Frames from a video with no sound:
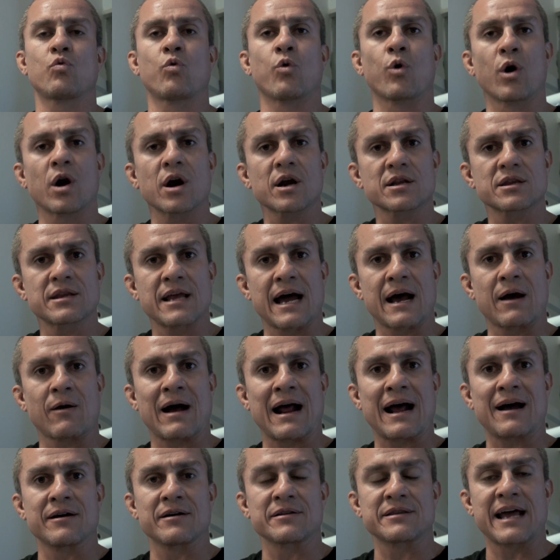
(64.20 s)
work
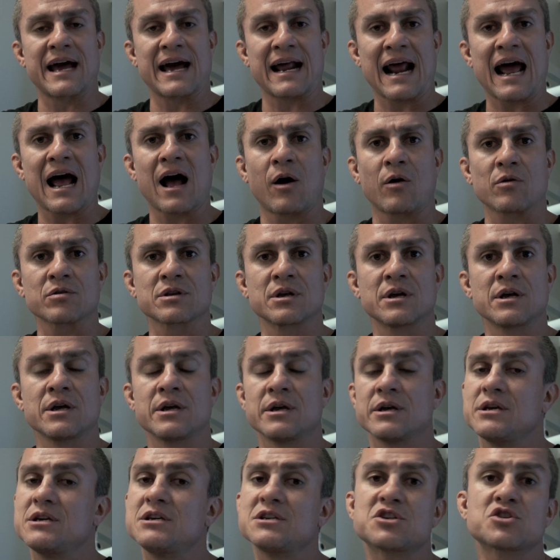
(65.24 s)
that out
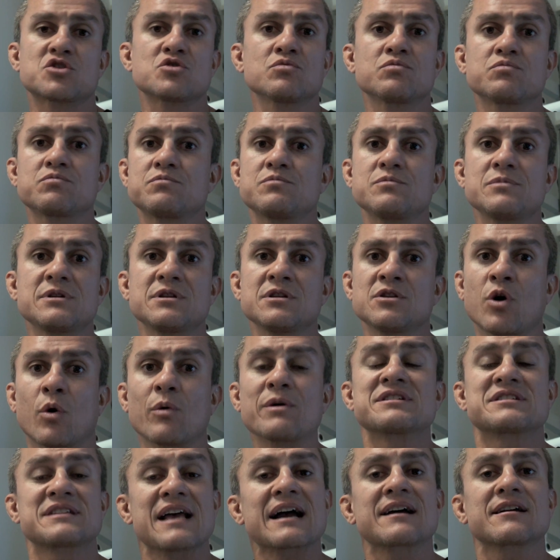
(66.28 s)
is to
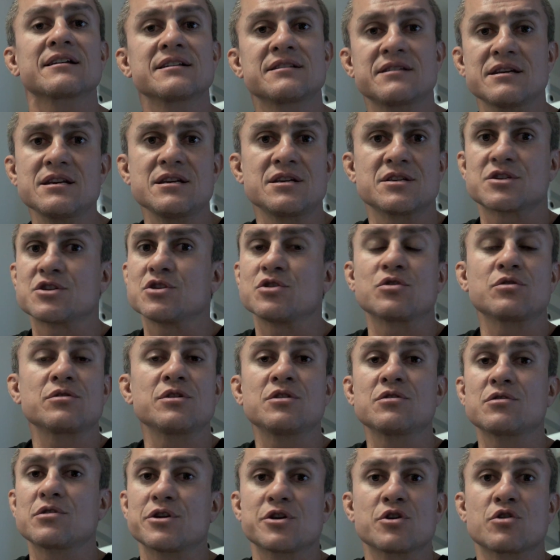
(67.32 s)
know exactly this.
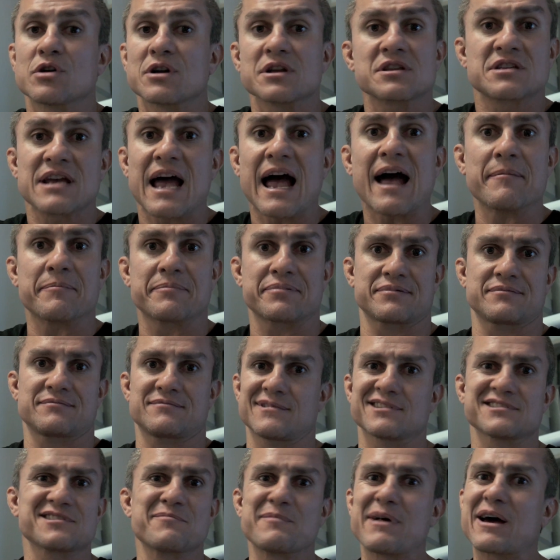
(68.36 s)
You're going to tap.
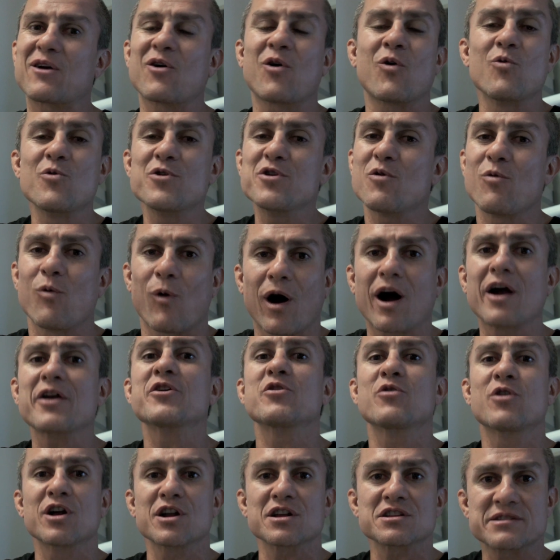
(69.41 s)
Doesn't matter who you are,
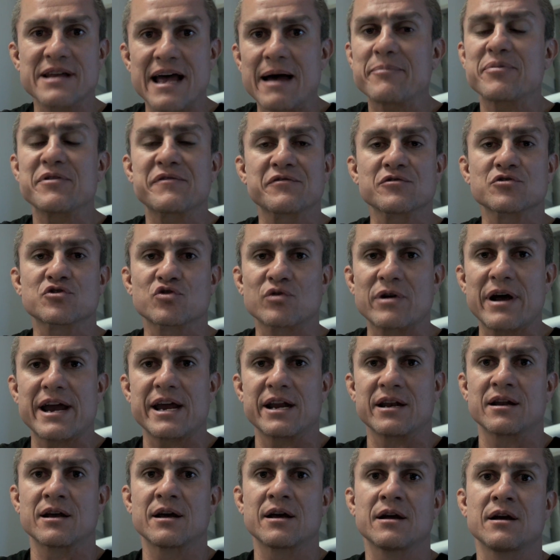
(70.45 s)
you're going to tap if you
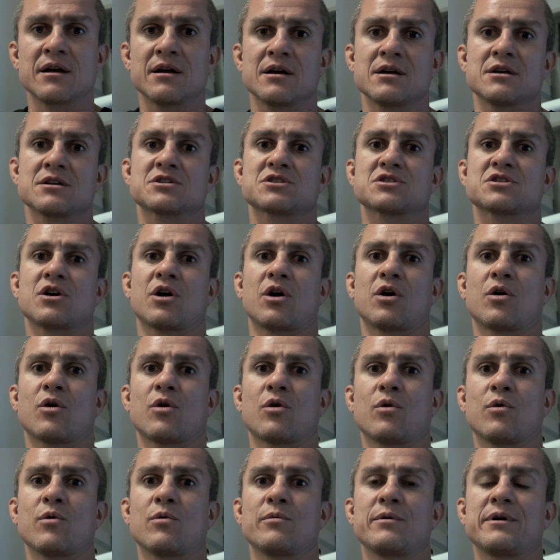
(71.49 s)
train.
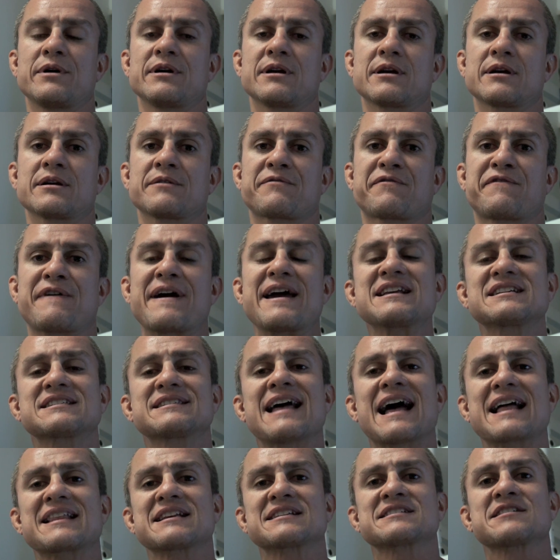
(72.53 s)
So face
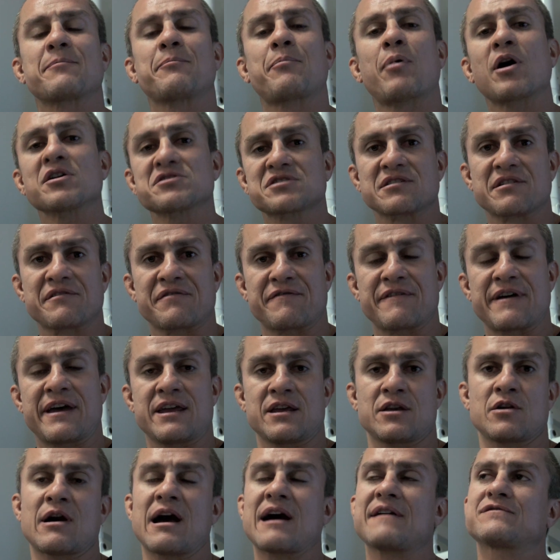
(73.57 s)
that as a positive
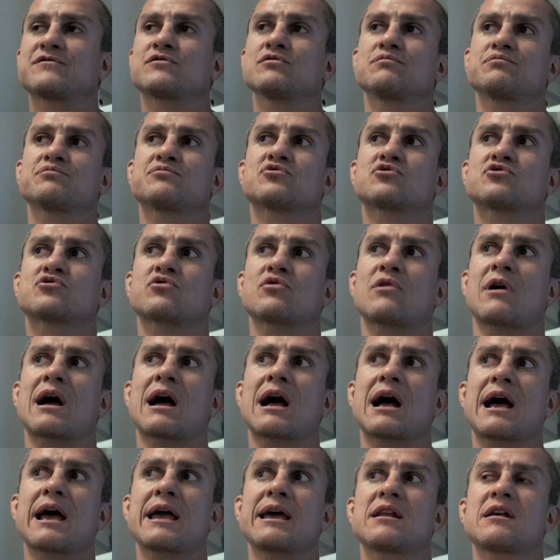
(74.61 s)
thing. You have to
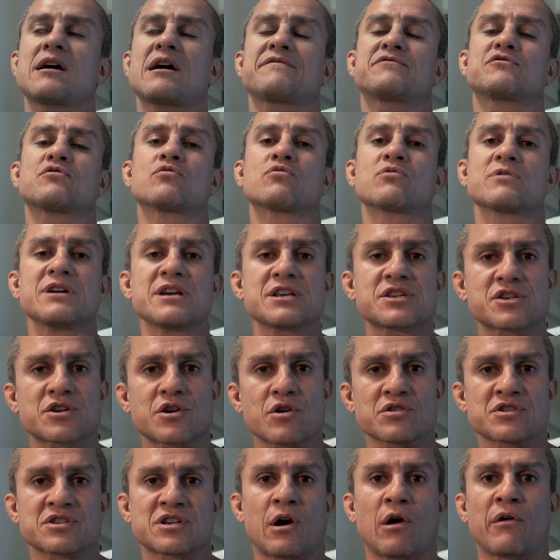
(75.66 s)
try and have to
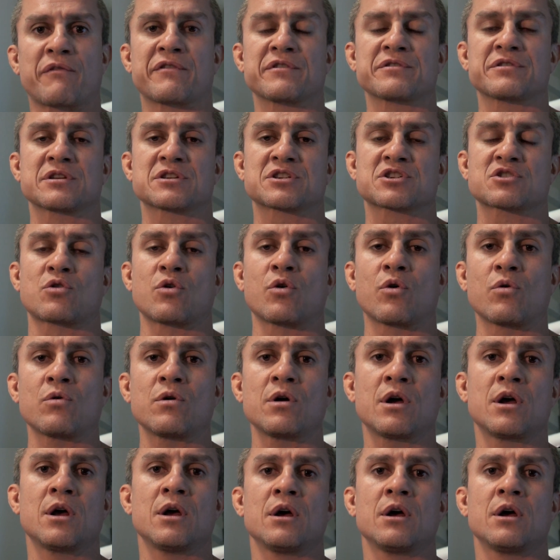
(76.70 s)
risk yourself in the school